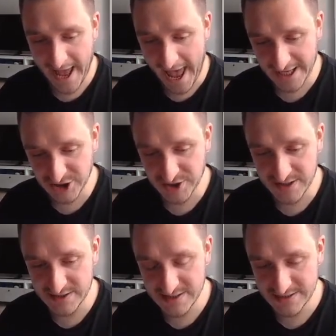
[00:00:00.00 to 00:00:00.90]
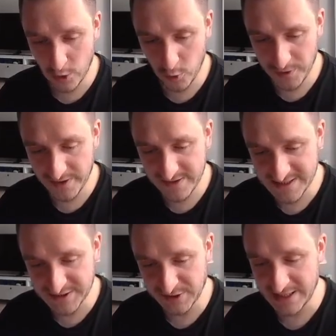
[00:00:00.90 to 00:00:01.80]
exchanges, all the
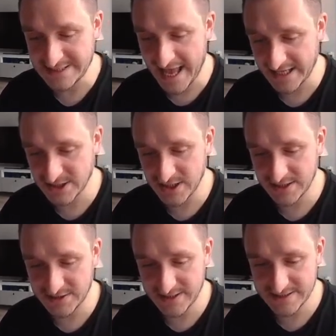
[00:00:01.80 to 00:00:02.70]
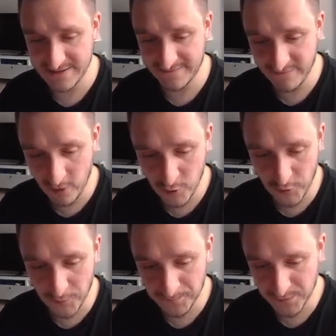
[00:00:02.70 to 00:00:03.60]
decentralized exchanges, the
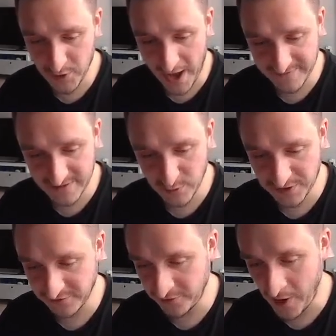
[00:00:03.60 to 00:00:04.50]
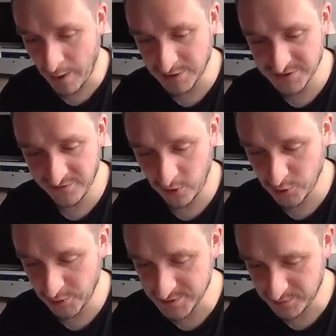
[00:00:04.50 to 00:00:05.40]
volume, you have the 24 hours
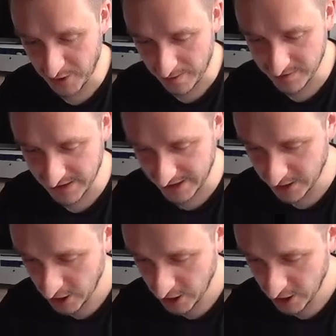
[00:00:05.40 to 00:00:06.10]
volume, so probably like